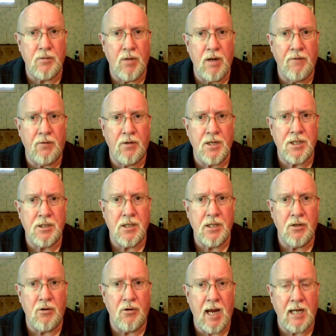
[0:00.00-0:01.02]
It's a way for
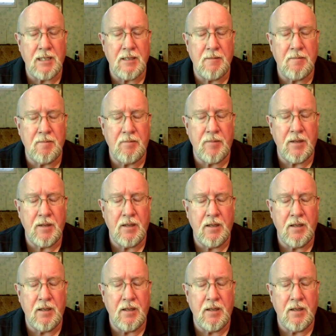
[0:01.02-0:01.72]
us to interact.